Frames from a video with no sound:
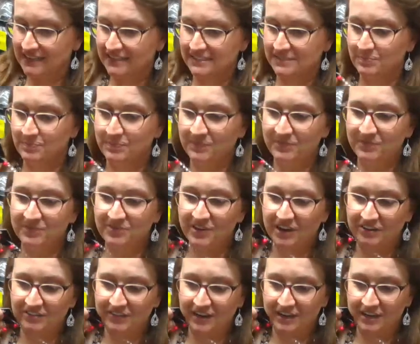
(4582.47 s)
It's
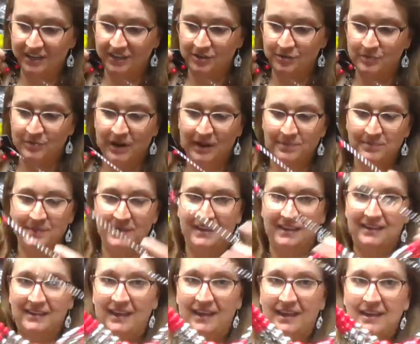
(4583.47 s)
very, very cute, bright
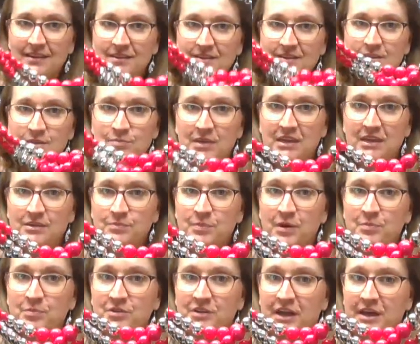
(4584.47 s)
pink. Okay. Pink
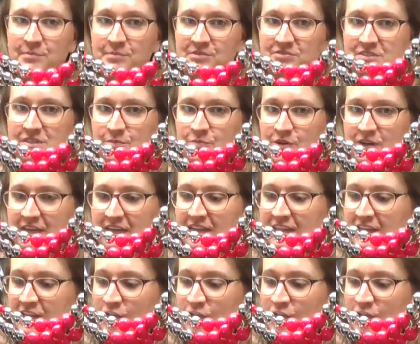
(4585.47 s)
bubble gum. If someone